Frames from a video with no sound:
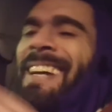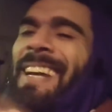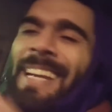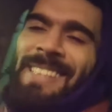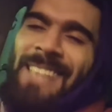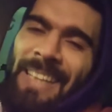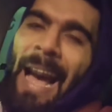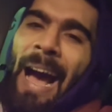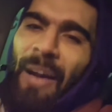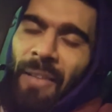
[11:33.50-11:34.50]
Let's get that
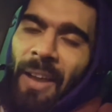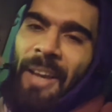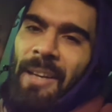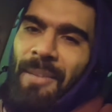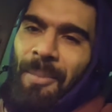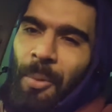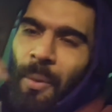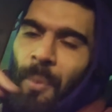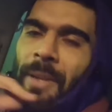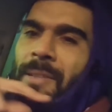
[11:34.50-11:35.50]
out of our head. Liverpool are
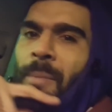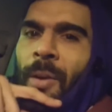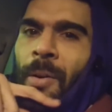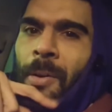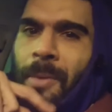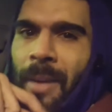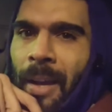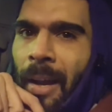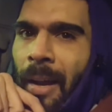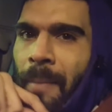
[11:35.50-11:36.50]
winning tomorrow.
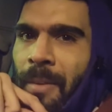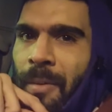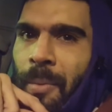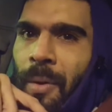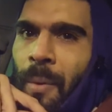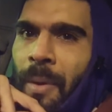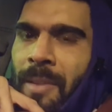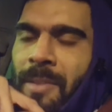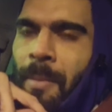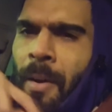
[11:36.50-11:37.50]
Liverpool are
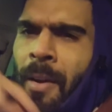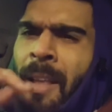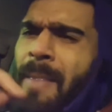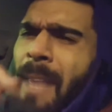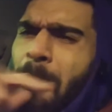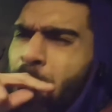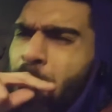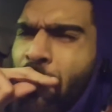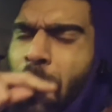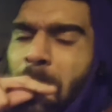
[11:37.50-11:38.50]
winning tomorrow. They must be
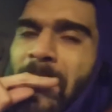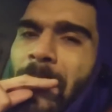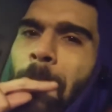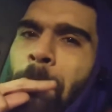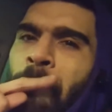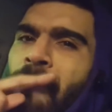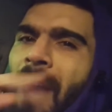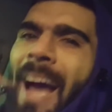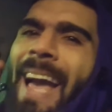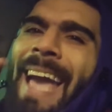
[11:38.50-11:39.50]
fuming though.
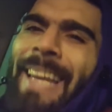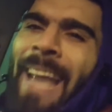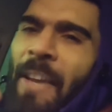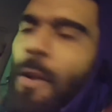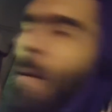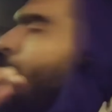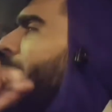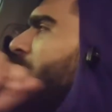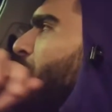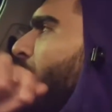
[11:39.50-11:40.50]
I hate that. When
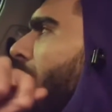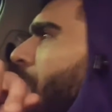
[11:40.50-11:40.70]
West Brom or